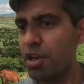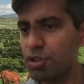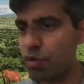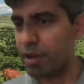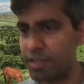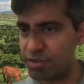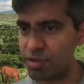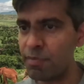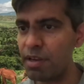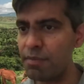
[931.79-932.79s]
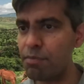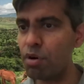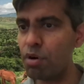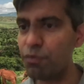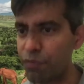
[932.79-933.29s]
So it's extremely
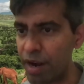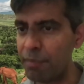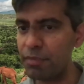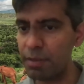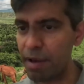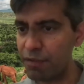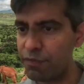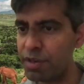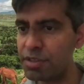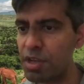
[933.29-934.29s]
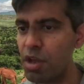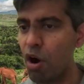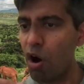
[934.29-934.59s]
important to frame the benefits